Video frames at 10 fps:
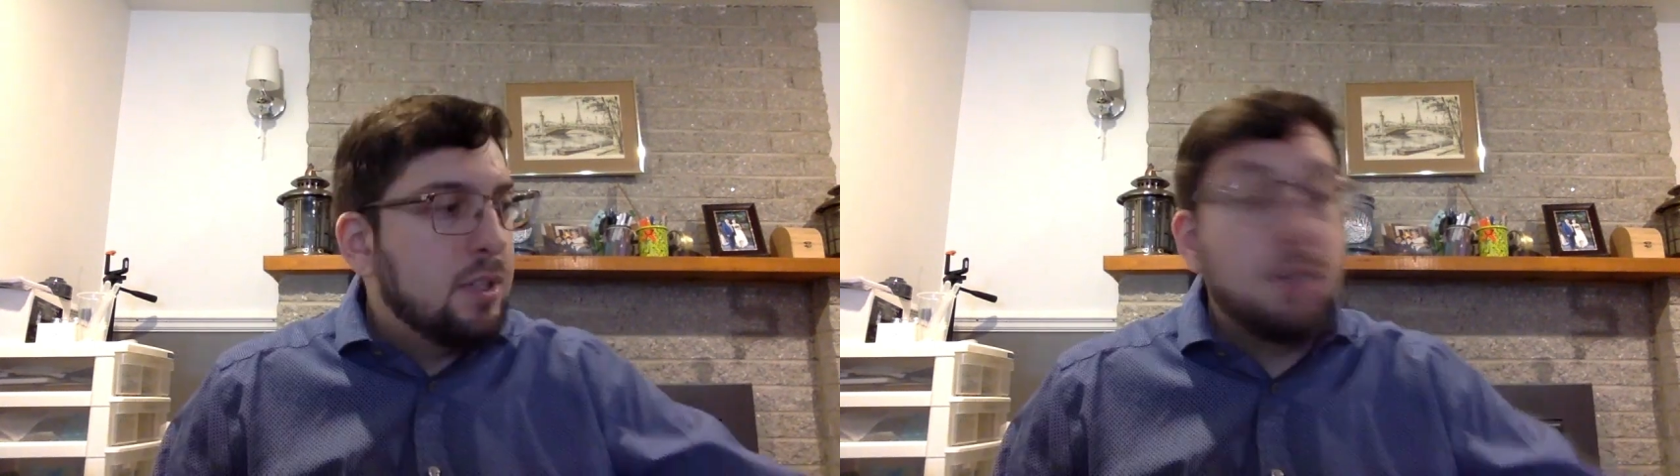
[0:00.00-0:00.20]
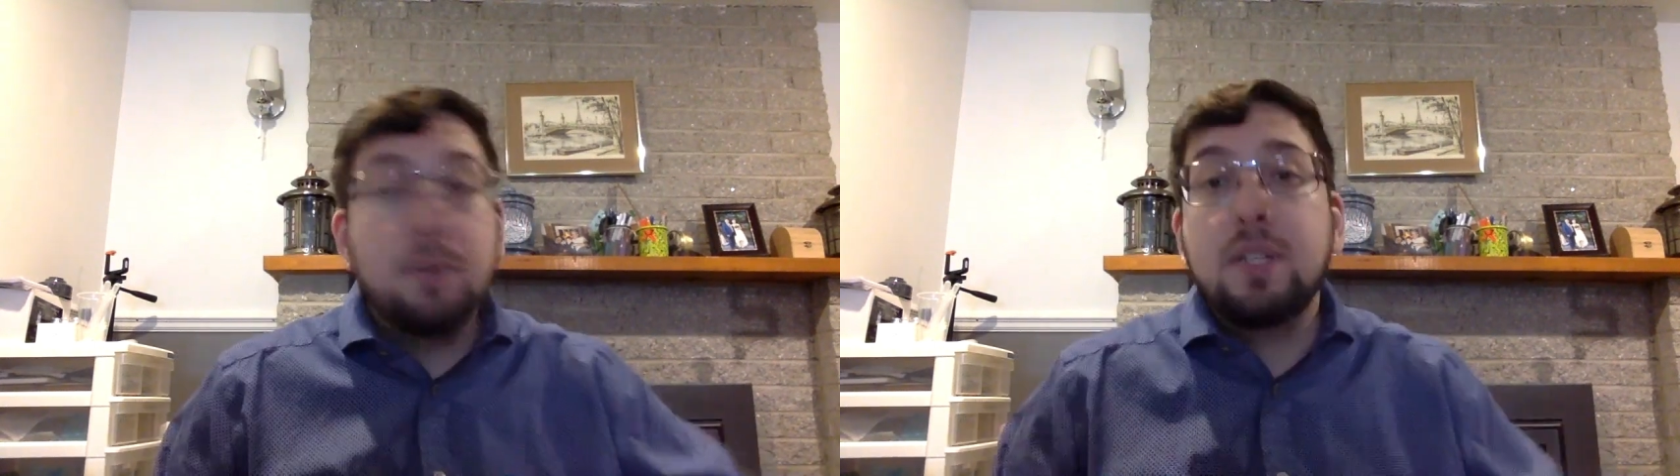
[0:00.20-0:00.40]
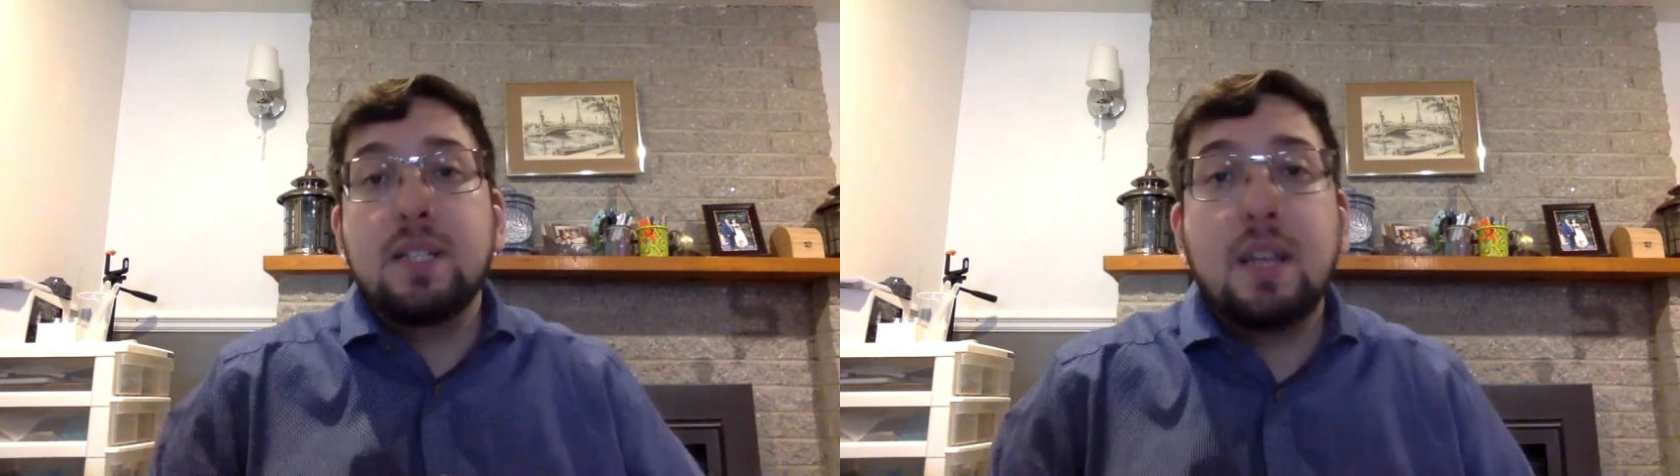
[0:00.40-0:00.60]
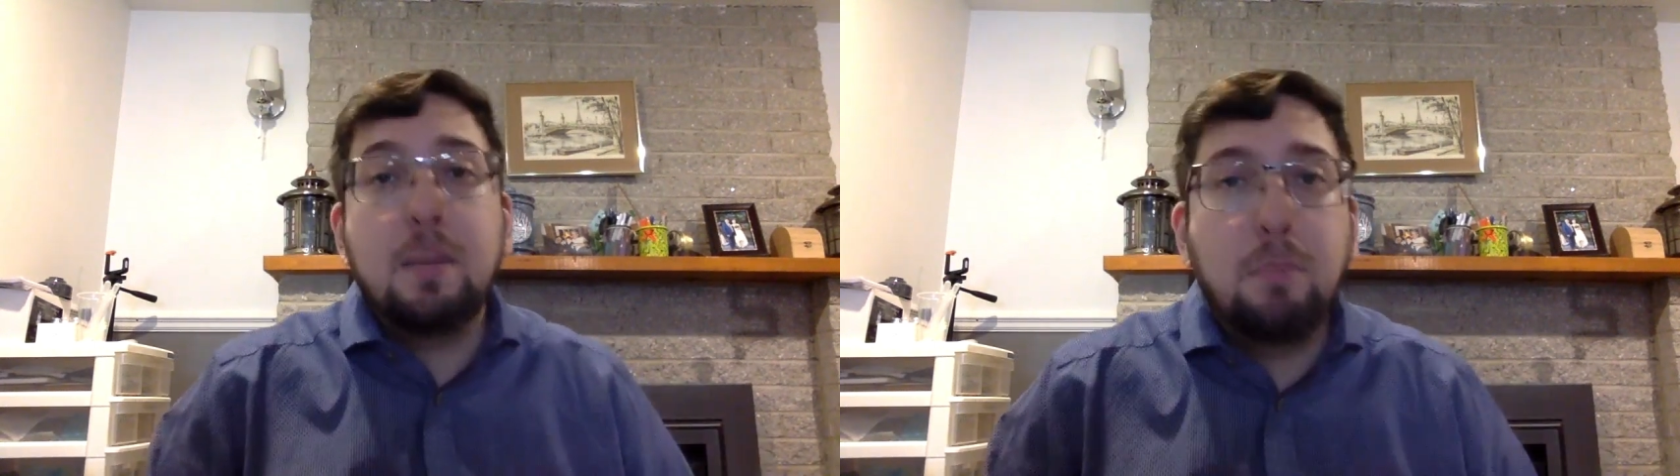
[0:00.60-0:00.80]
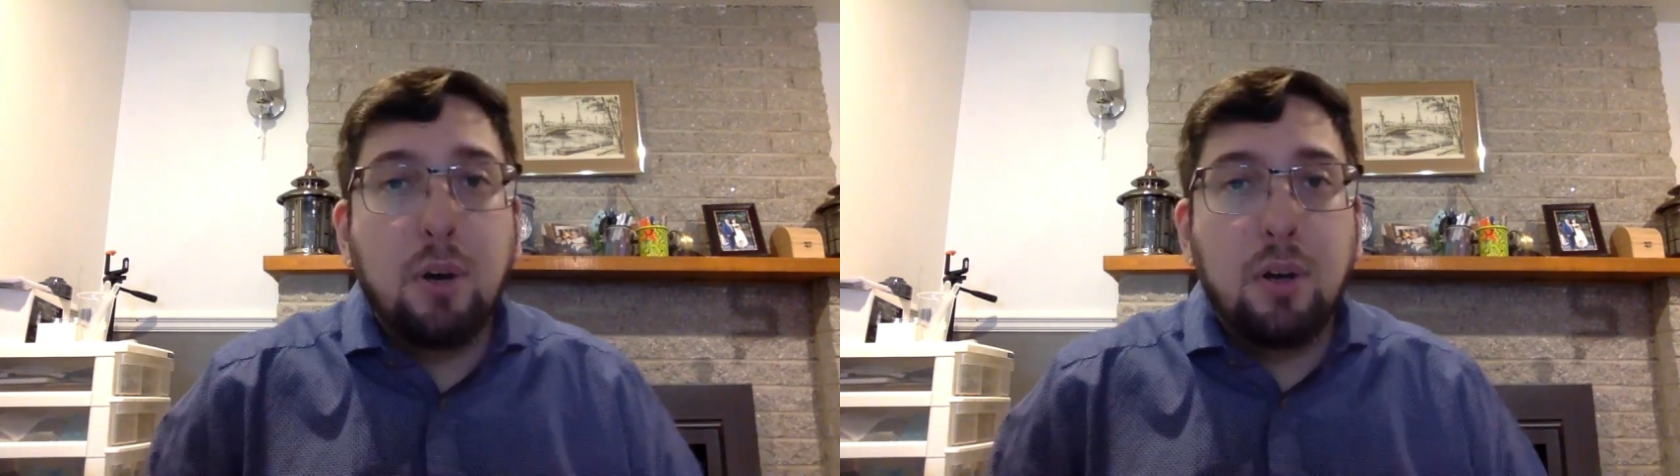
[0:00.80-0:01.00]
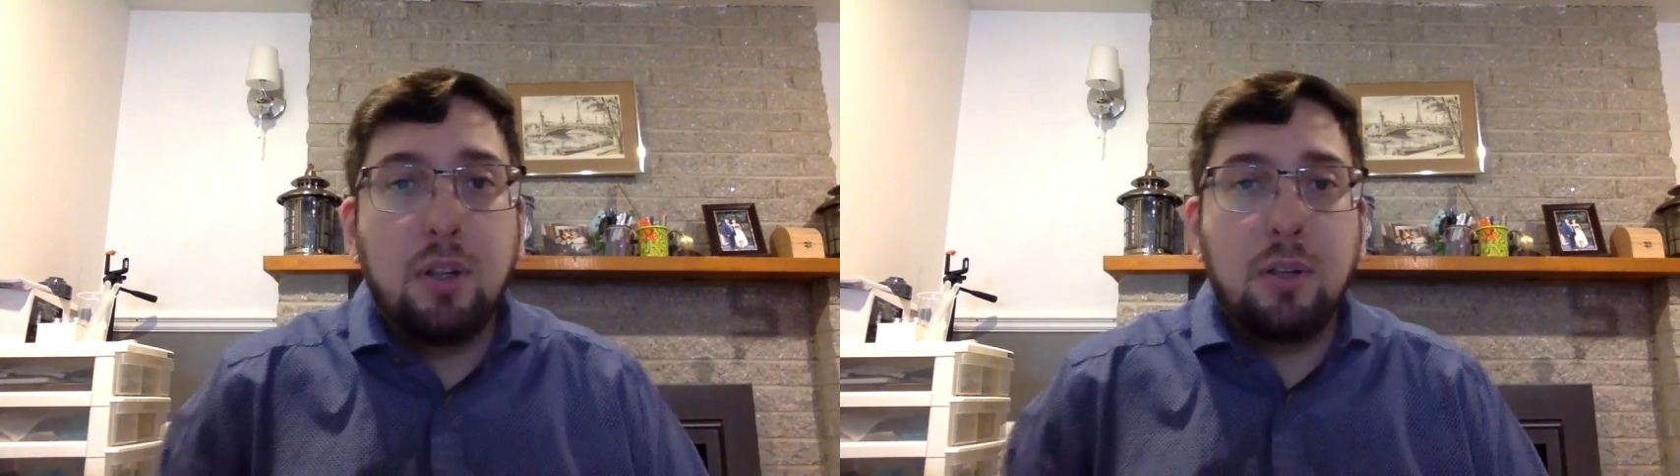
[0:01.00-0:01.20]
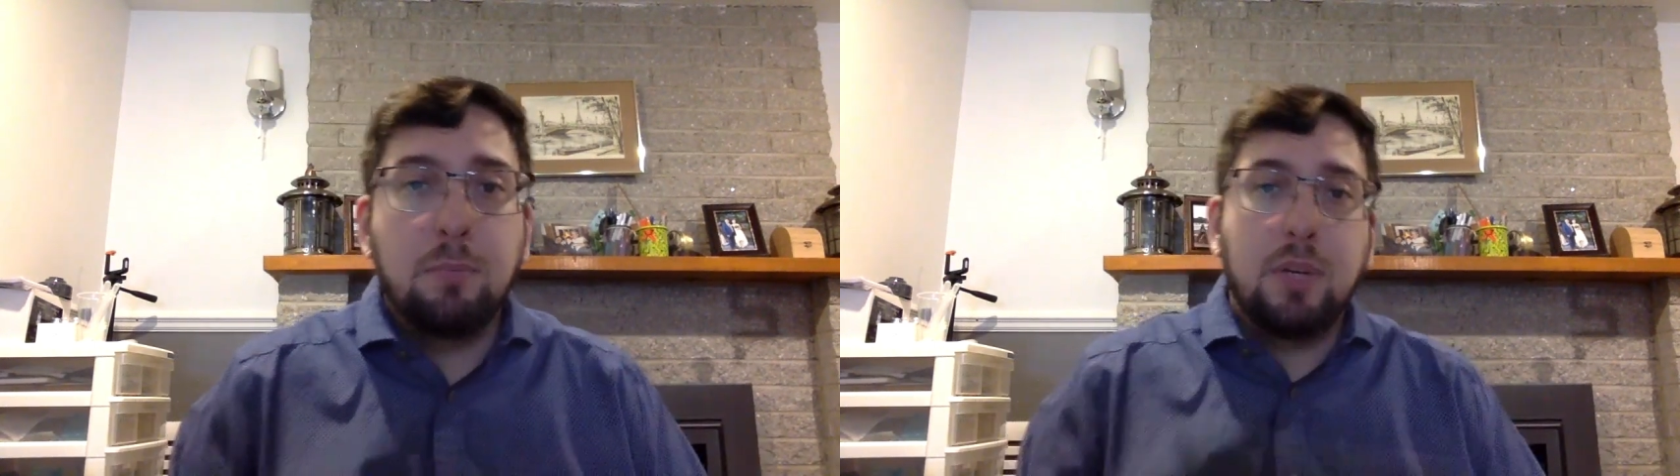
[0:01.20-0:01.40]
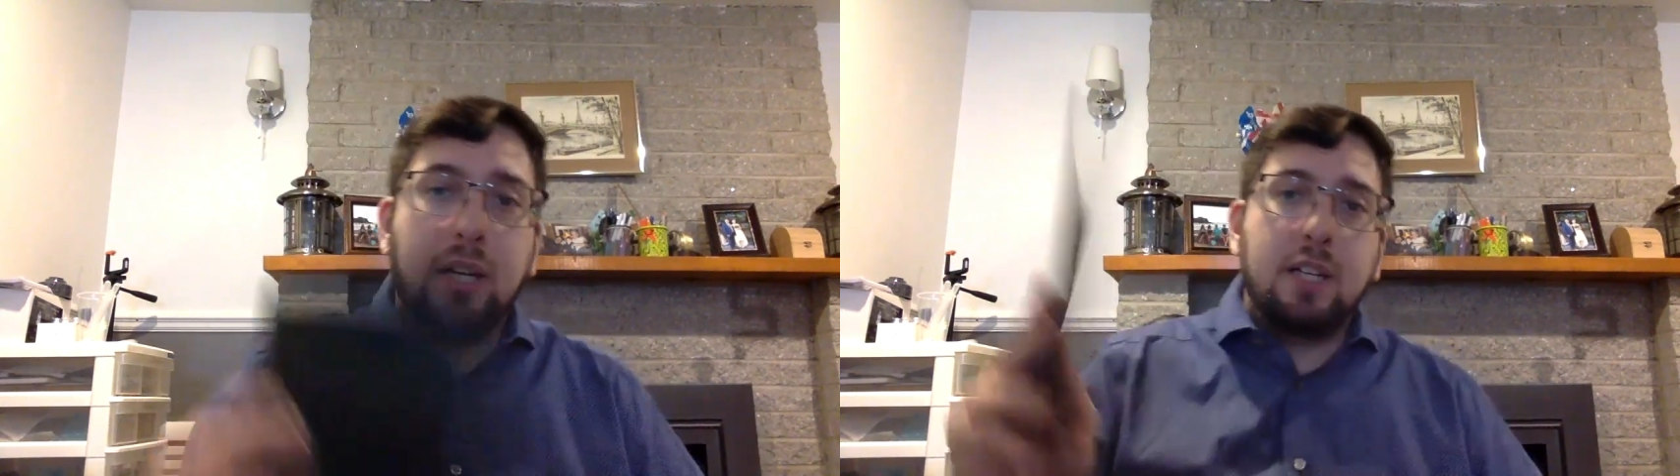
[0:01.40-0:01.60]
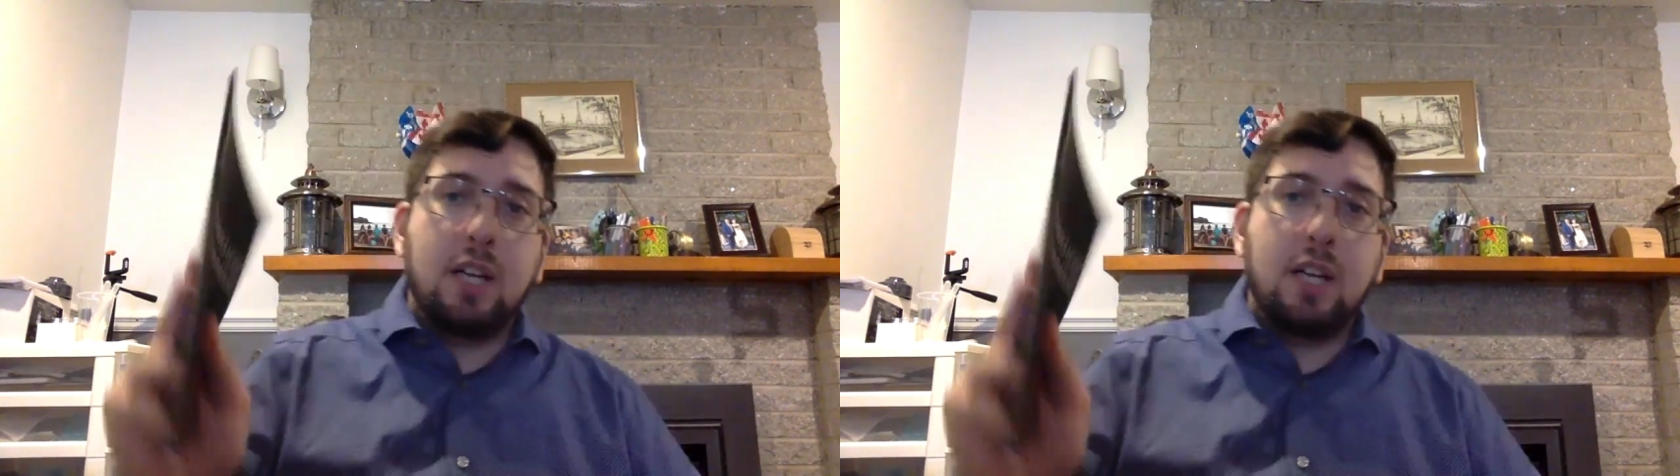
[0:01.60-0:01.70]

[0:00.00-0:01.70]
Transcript: So it's a sample, but it